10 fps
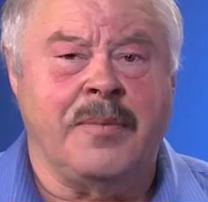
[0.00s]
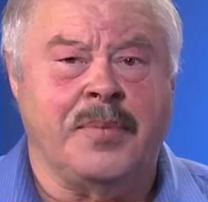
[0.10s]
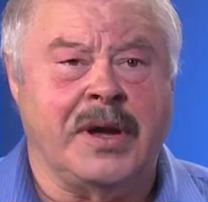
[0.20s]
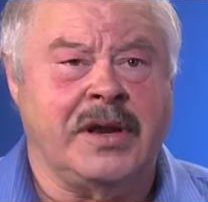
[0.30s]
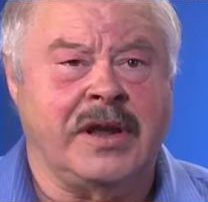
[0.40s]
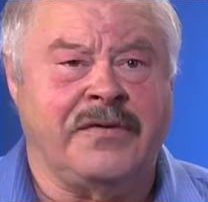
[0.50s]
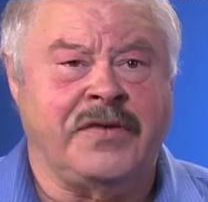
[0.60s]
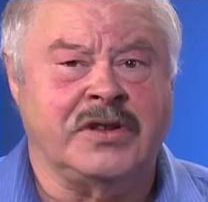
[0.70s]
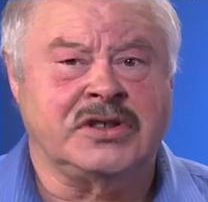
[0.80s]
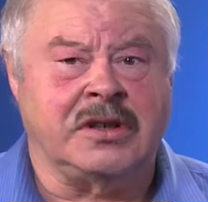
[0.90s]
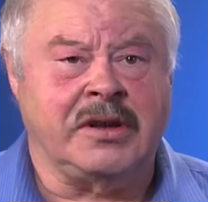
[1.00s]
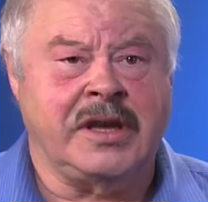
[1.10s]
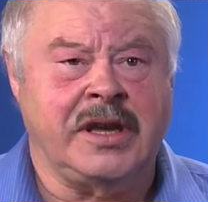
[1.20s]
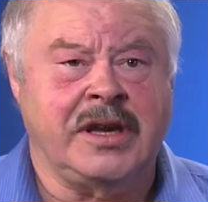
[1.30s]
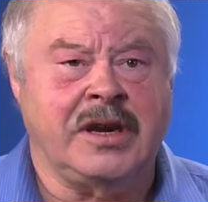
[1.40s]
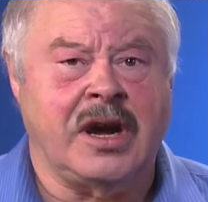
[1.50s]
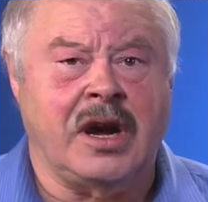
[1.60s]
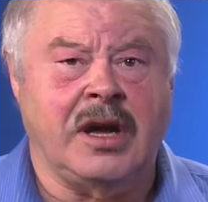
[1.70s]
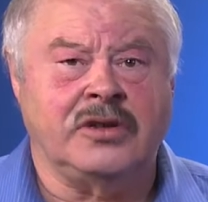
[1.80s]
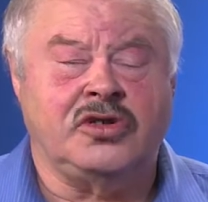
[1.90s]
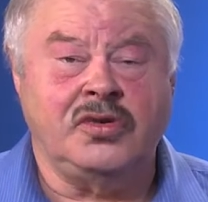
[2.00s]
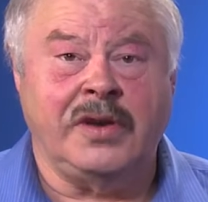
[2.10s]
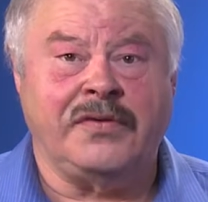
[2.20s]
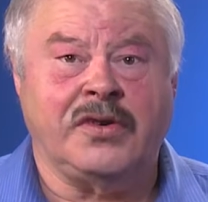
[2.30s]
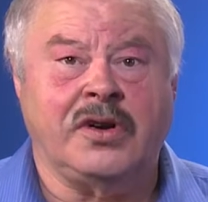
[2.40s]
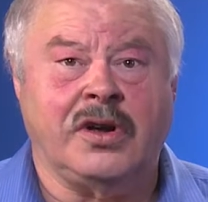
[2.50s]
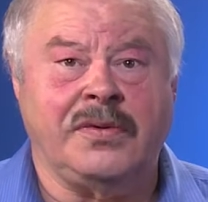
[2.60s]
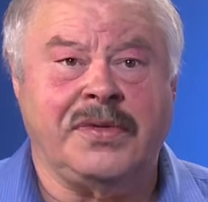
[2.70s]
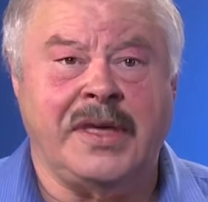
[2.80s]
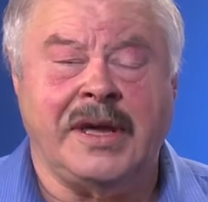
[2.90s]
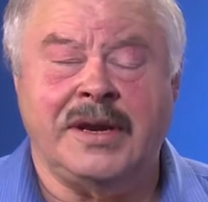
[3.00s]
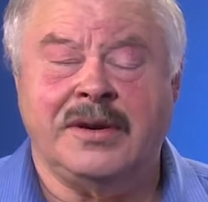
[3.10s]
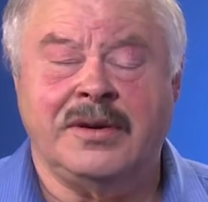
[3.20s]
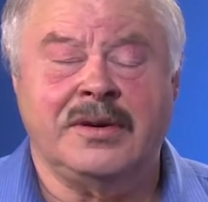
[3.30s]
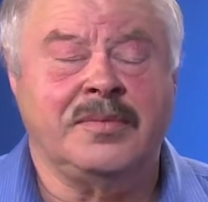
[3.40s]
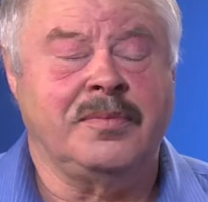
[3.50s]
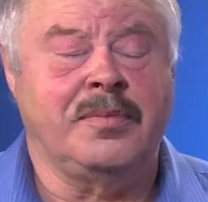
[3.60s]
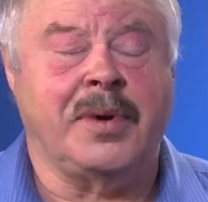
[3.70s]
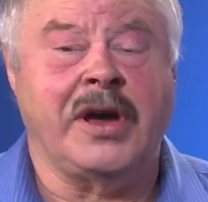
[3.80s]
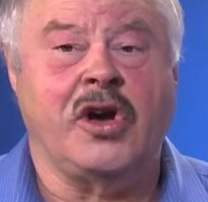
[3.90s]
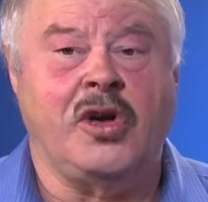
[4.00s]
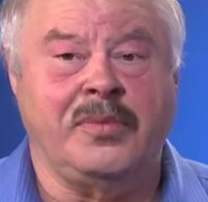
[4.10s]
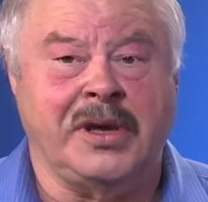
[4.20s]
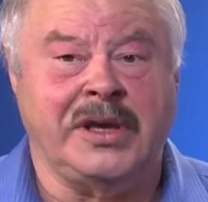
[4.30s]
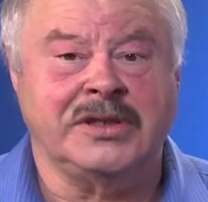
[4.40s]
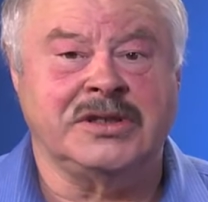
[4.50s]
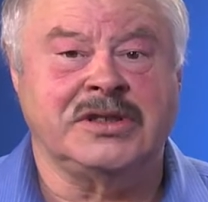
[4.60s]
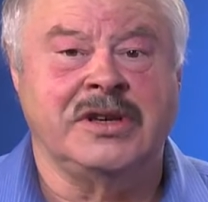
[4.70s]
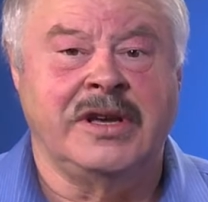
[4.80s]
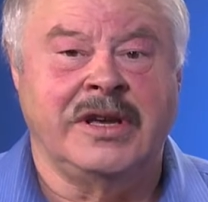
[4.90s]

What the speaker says: but if it's looking too difficult, then by all means,